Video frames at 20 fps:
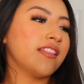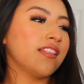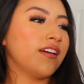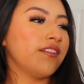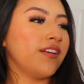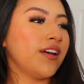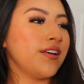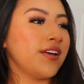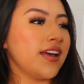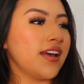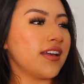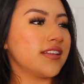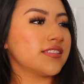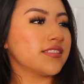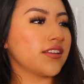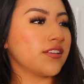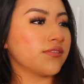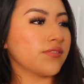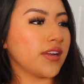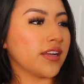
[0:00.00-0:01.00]
love how it has
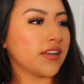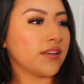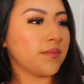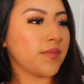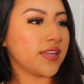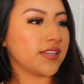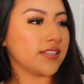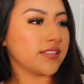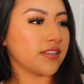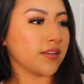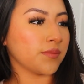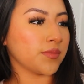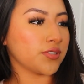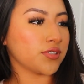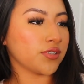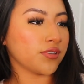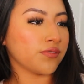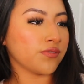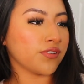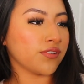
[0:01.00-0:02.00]
a recommended
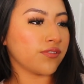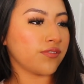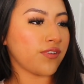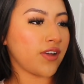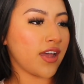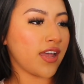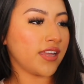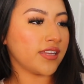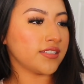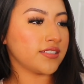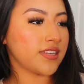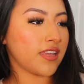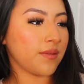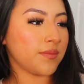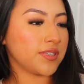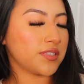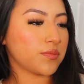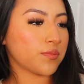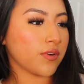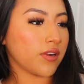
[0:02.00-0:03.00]
temperature for fine
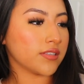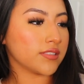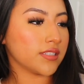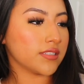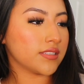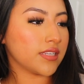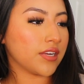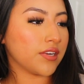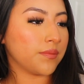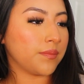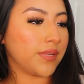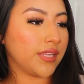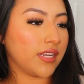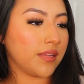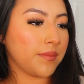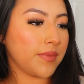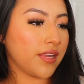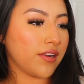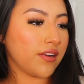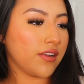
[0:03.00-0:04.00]
damaged process hair,
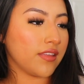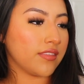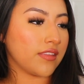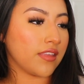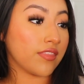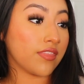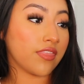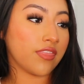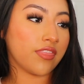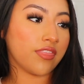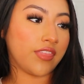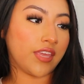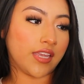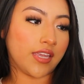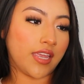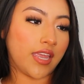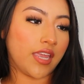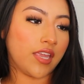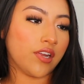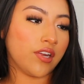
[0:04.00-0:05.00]
medium hair, and then
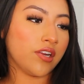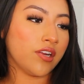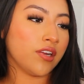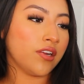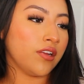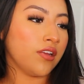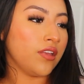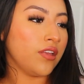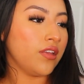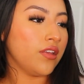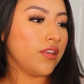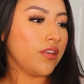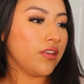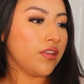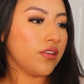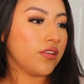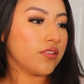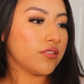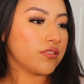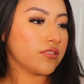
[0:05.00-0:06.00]
thick hair.
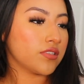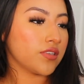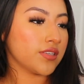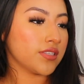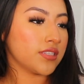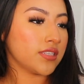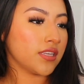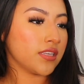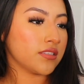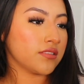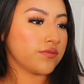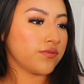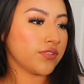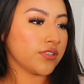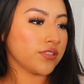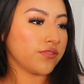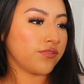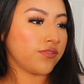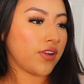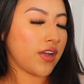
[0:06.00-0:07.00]
So it says
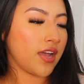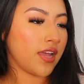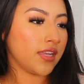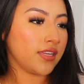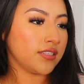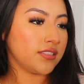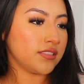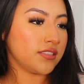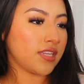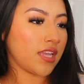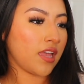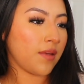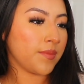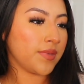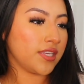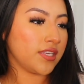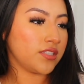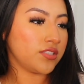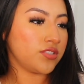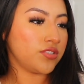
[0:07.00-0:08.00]
for fine
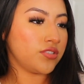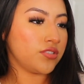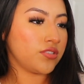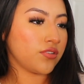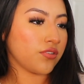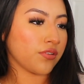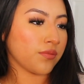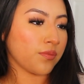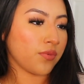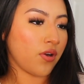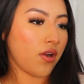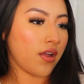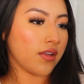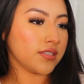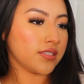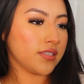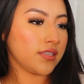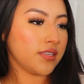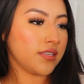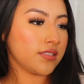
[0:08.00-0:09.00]
damaged or
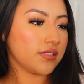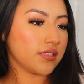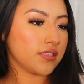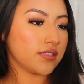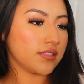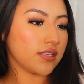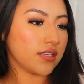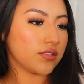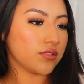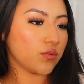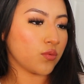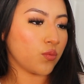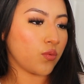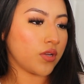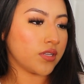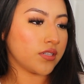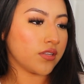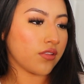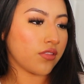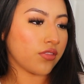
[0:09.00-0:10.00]
processed, it says
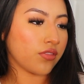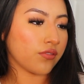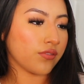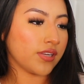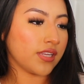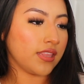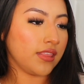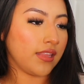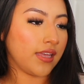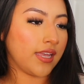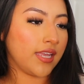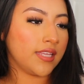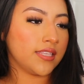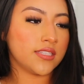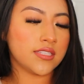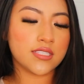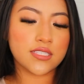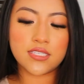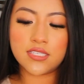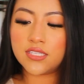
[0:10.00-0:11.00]
1 to 3
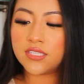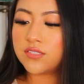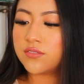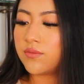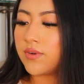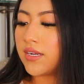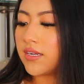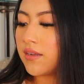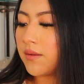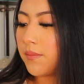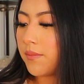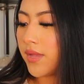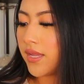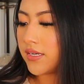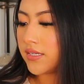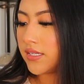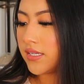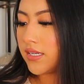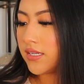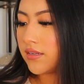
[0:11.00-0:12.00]
lights is
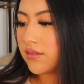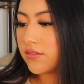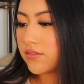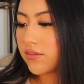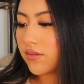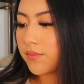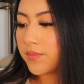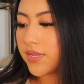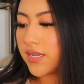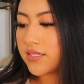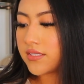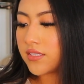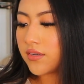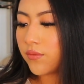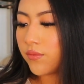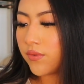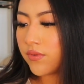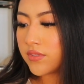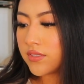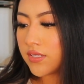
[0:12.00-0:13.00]
recommended. So I'm guessing
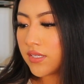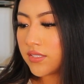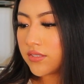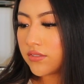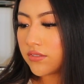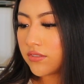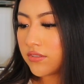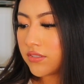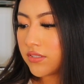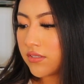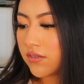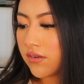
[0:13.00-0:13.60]
once I turn it